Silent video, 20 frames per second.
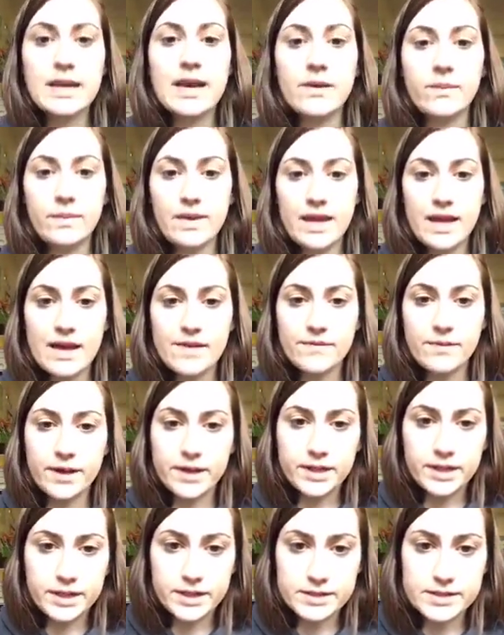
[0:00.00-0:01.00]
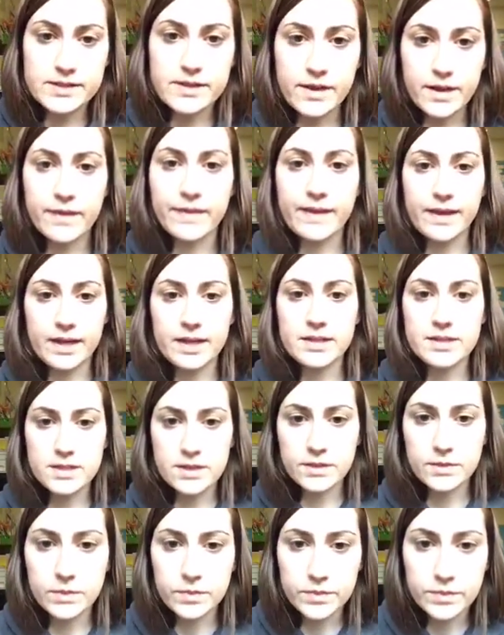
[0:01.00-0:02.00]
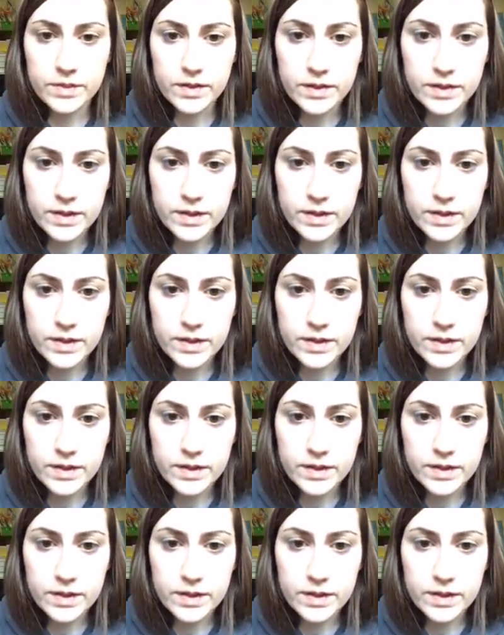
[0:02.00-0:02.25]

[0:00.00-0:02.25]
Yeah, we have ours online too.